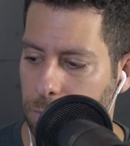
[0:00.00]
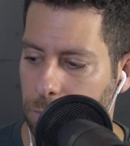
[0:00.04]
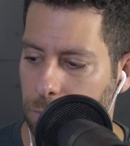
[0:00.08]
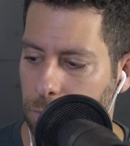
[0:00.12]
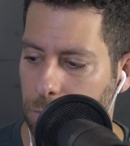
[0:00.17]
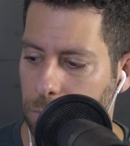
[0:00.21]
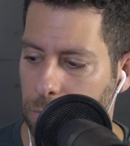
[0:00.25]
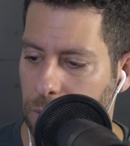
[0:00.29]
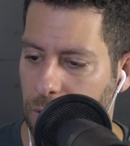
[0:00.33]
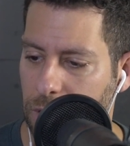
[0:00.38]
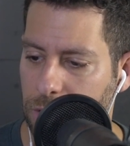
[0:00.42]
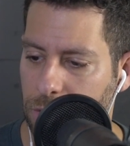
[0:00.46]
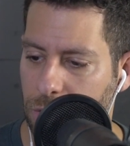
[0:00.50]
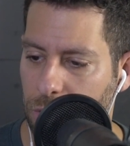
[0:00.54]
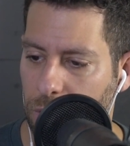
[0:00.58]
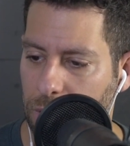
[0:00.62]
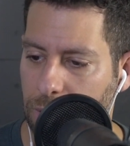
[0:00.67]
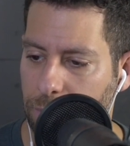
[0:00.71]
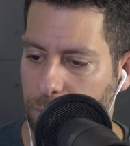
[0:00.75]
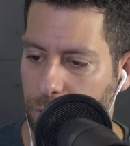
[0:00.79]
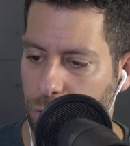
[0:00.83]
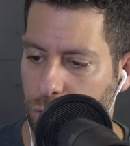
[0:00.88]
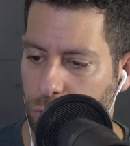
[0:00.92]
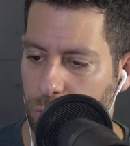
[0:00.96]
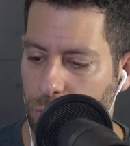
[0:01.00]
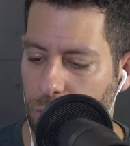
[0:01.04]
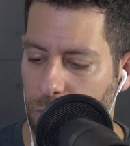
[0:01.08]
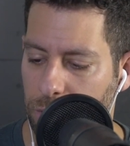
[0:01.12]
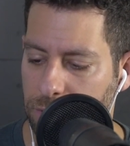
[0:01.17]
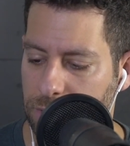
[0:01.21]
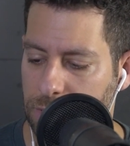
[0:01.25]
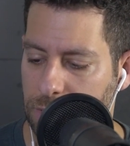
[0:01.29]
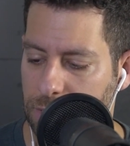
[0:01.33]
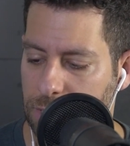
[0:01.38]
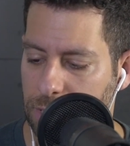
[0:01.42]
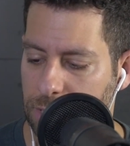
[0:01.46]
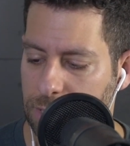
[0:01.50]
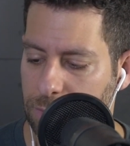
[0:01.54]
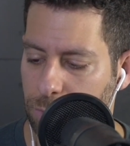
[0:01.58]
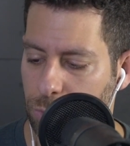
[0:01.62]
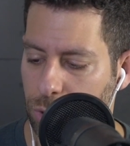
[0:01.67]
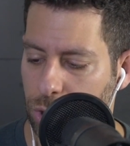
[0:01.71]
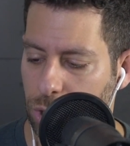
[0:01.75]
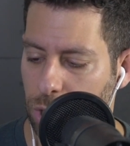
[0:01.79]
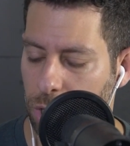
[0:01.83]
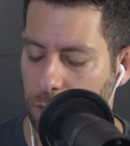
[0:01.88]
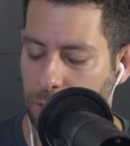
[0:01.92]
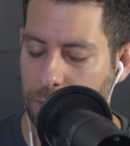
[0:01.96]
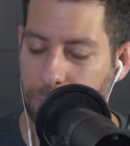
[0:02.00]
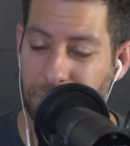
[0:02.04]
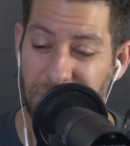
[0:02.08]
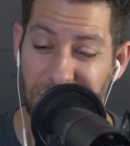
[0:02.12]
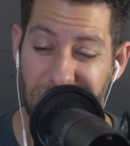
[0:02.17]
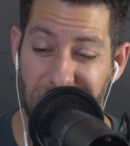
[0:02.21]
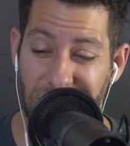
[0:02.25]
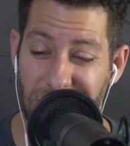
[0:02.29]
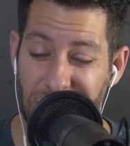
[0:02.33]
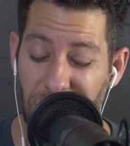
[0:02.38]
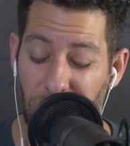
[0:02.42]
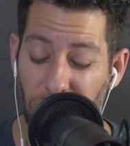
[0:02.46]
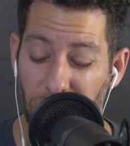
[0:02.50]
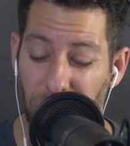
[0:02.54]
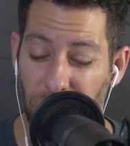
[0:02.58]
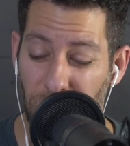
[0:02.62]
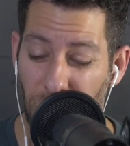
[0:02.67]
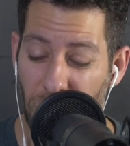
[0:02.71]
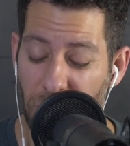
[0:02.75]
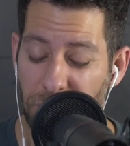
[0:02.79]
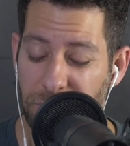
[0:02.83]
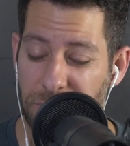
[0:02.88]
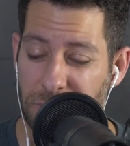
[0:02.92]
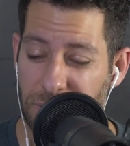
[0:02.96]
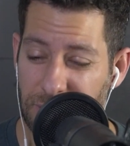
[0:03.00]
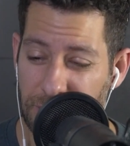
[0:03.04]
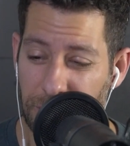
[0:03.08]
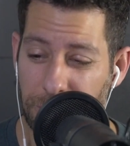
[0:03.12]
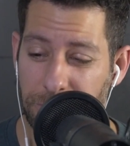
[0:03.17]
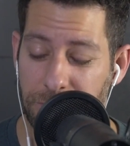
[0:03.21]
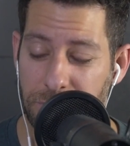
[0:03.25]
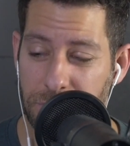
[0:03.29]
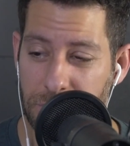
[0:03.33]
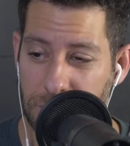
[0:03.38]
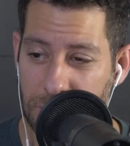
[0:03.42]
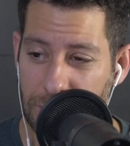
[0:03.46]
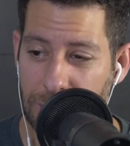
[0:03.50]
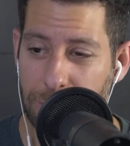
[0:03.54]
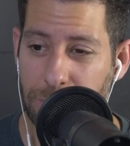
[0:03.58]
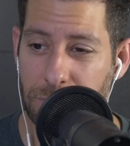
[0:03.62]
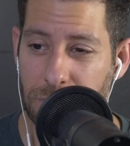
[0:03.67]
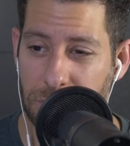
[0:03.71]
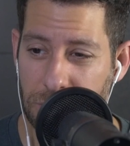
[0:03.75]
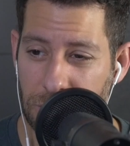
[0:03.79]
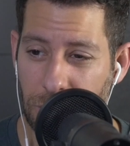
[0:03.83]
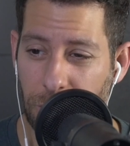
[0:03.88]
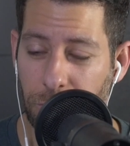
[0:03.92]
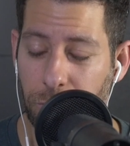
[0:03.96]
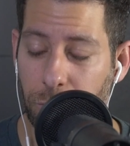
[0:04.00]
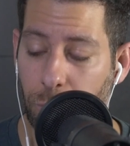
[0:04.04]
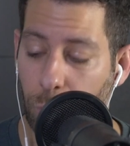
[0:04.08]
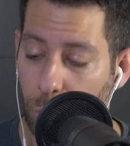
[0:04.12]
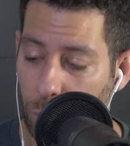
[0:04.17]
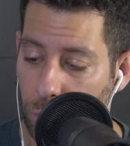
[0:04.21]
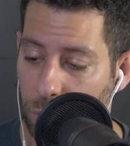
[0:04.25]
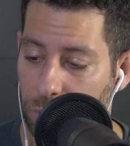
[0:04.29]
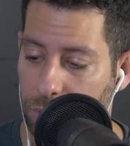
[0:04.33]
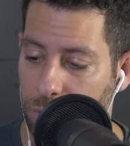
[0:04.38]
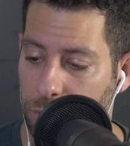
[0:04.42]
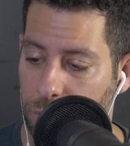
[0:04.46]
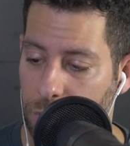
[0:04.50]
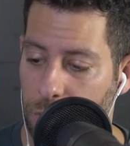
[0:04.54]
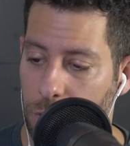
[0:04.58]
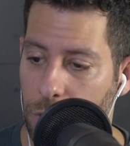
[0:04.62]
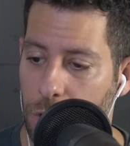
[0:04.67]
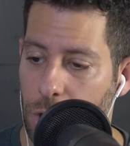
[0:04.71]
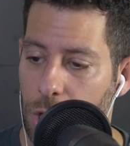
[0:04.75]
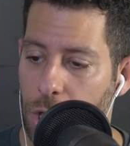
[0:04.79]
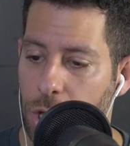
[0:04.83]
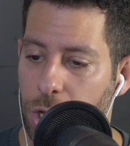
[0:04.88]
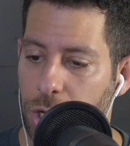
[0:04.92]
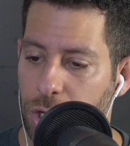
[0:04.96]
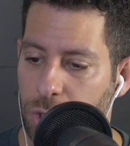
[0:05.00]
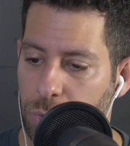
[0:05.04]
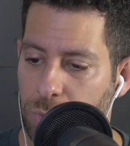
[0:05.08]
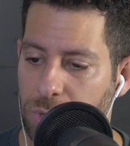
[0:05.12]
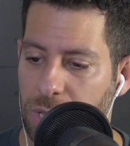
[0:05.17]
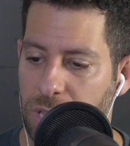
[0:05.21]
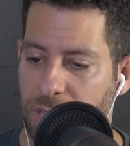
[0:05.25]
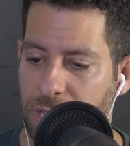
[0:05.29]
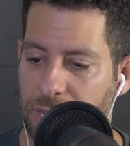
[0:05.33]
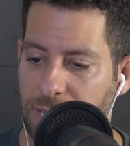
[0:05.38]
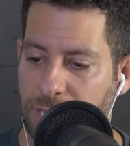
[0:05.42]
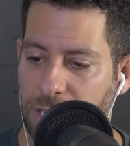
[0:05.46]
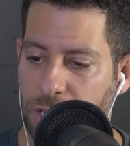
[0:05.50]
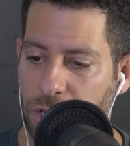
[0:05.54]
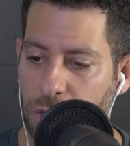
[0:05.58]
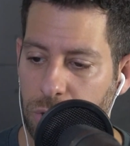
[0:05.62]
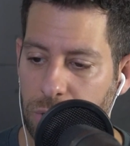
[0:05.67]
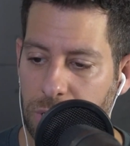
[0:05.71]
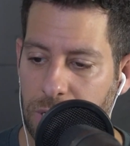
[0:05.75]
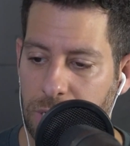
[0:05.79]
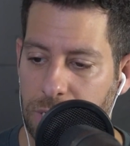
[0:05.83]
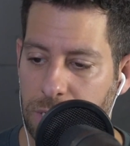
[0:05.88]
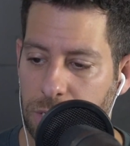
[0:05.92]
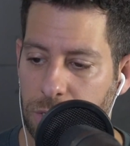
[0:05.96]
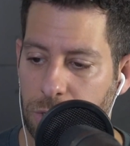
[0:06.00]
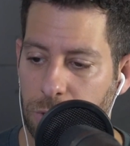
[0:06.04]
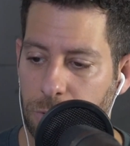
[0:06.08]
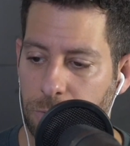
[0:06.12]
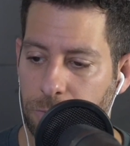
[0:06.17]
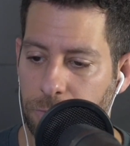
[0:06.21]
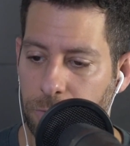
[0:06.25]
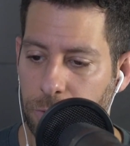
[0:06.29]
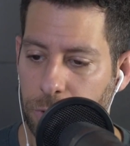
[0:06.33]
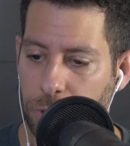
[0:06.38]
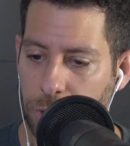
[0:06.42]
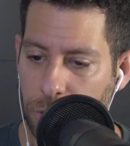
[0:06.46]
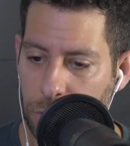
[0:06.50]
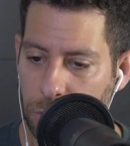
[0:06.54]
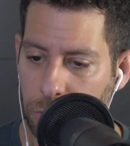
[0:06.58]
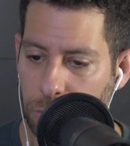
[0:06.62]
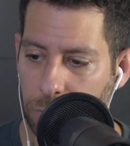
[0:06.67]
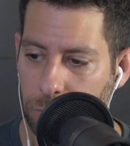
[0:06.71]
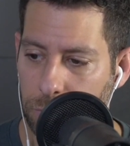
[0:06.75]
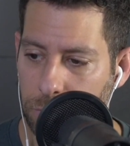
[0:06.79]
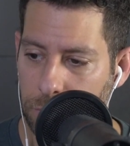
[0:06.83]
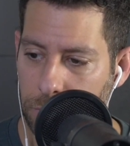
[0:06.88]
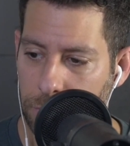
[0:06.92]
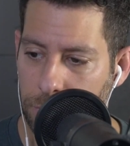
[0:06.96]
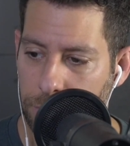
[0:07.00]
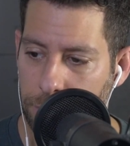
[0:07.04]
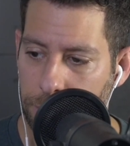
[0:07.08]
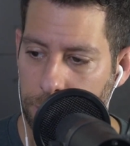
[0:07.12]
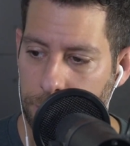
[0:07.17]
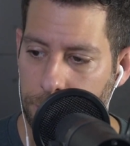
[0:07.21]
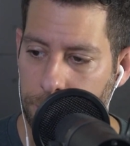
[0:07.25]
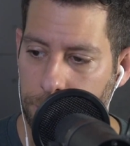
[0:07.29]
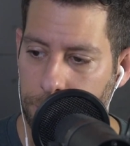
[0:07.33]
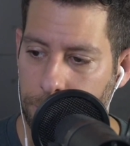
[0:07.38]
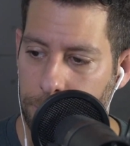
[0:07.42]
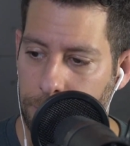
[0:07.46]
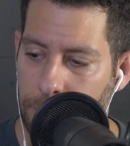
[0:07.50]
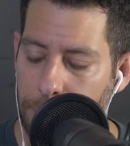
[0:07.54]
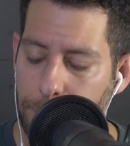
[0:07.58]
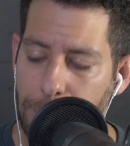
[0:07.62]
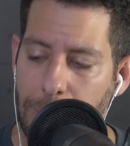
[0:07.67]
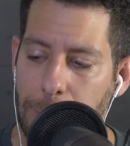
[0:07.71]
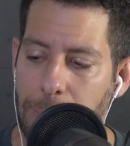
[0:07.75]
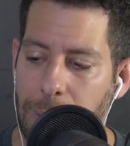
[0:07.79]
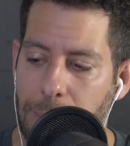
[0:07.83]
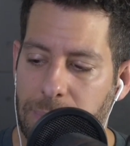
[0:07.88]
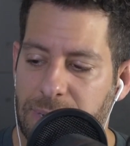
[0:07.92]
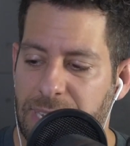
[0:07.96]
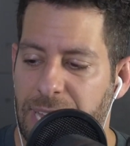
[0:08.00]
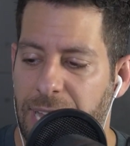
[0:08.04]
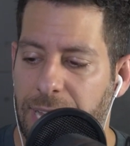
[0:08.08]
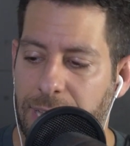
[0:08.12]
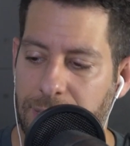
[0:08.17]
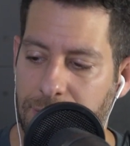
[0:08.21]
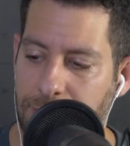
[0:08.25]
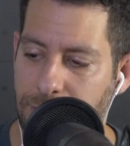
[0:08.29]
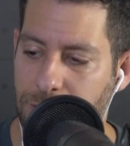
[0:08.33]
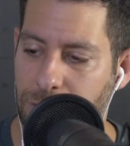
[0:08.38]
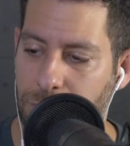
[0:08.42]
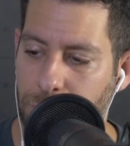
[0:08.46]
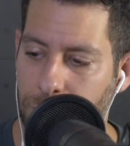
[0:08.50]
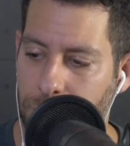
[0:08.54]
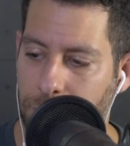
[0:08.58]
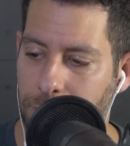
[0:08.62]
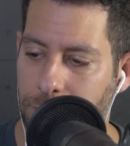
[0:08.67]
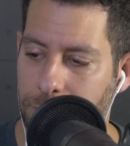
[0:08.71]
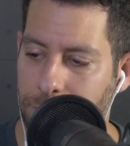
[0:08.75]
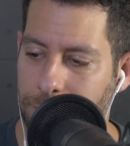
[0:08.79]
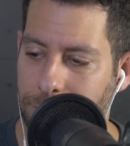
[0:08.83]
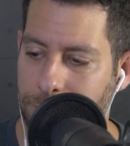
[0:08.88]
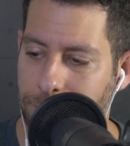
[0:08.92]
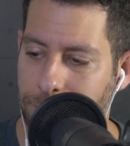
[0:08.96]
We're not talking about true narcissism. We're talking about self love and self esteem and self worth, doing the things that you need to do for you. And maybe I'm taking this to a,